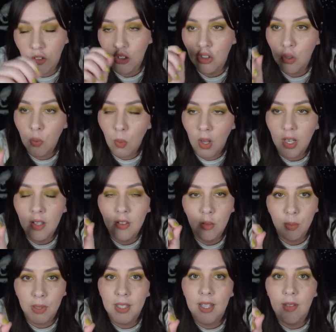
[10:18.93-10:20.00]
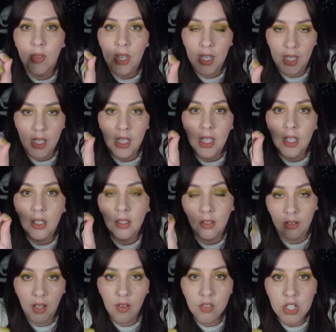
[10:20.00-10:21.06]
And she wanted to believe that he
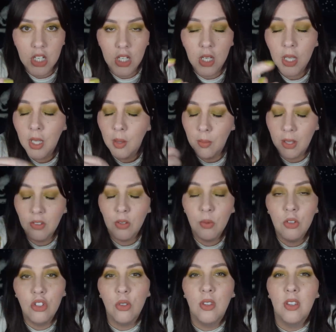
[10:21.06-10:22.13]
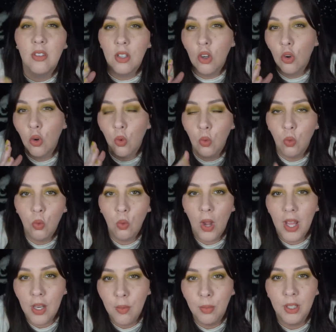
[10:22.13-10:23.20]
loved her because he would do these
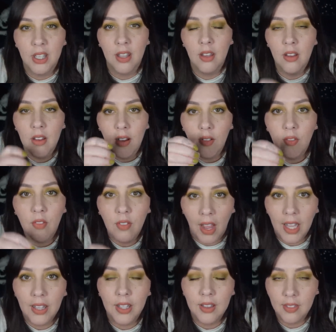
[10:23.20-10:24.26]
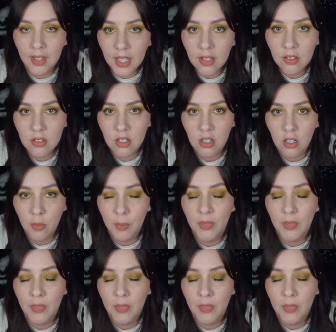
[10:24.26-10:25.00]
incredibly violent things to her.